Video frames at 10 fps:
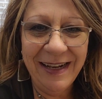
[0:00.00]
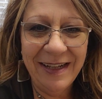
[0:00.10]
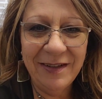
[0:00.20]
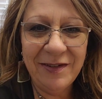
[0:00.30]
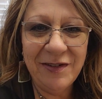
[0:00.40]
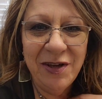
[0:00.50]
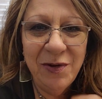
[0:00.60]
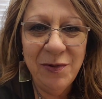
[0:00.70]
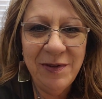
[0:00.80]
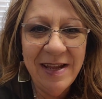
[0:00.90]
It is
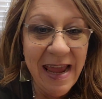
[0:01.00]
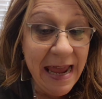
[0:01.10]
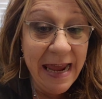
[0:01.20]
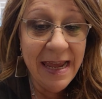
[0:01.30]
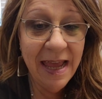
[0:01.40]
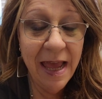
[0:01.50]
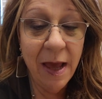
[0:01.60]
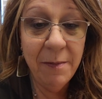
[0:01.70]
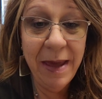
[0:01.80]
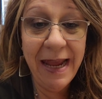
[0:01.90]
Tuesday,
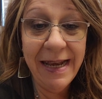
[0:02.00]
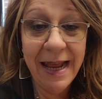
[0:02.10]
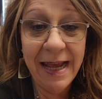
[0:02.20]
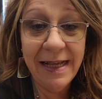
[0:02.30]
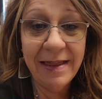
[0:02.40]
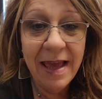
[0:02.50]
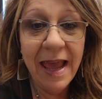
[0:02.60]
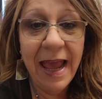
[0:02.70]
May 9th,